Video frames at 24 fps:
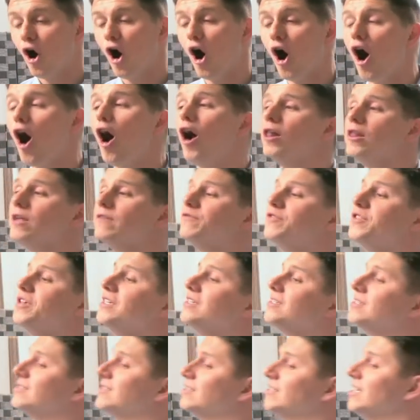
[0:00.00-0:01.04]
all of
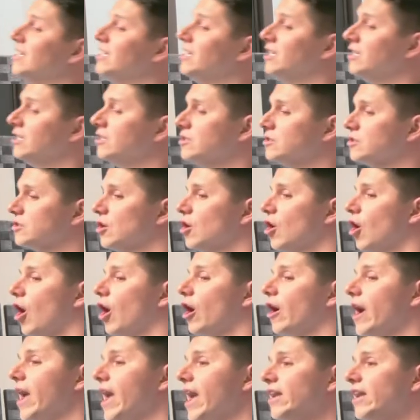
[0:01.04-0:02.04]
these things are